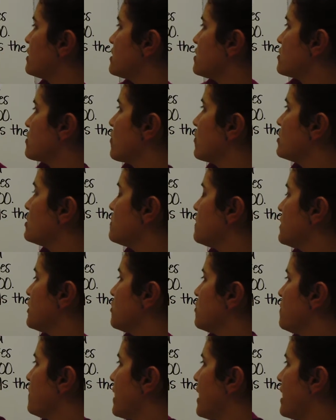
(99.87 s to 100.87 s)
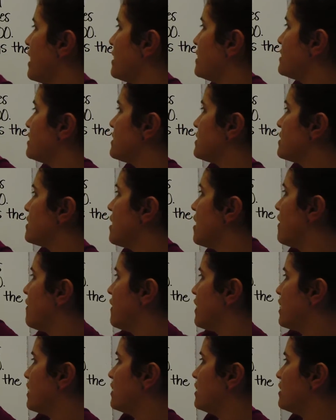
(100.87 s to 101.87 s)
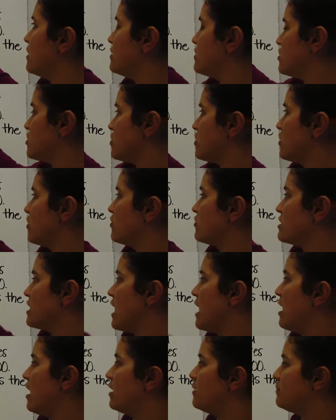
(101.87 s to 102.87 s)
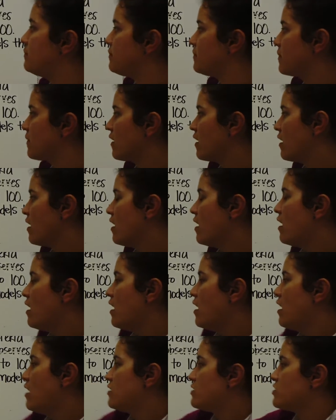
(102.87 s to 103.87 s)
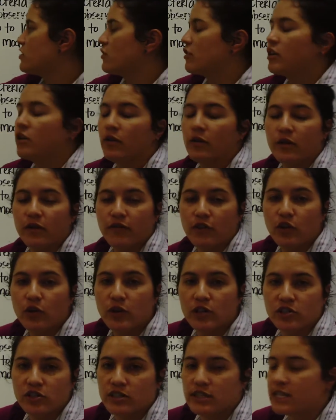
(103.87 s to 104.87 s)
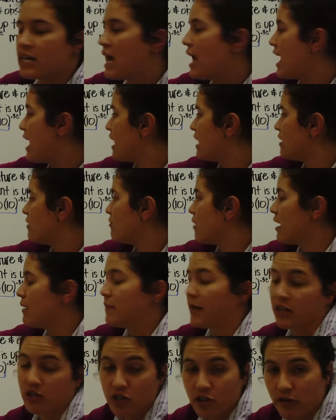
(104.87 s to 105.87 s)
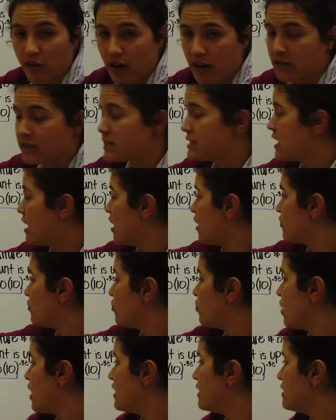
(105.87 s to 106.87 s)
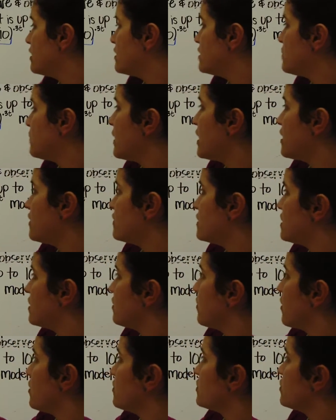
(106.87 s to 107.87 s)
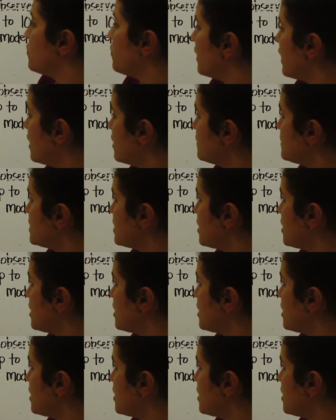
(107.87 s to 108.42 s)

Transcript: this is going to be your base, and then to your time. So a few questions. A, right, make sure you write all this down. What is P of 0? So P of